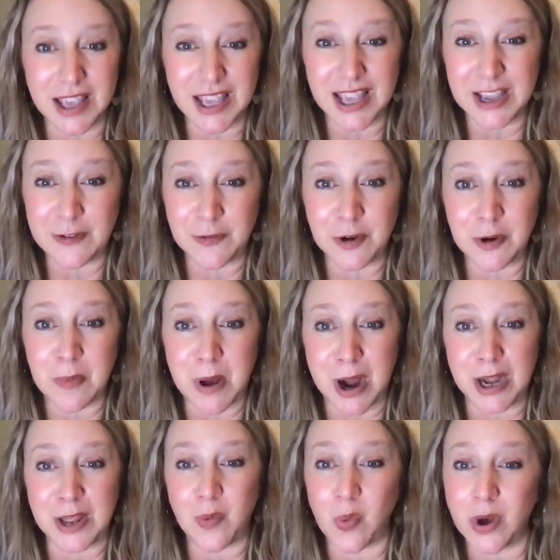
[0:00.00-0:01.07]
if your
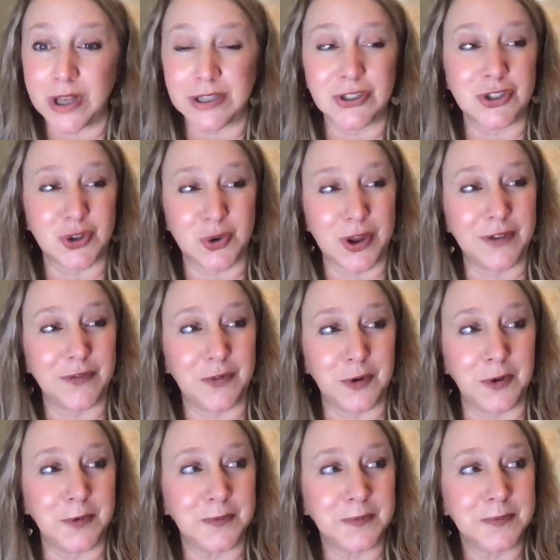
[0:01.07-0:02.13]
body was joyful.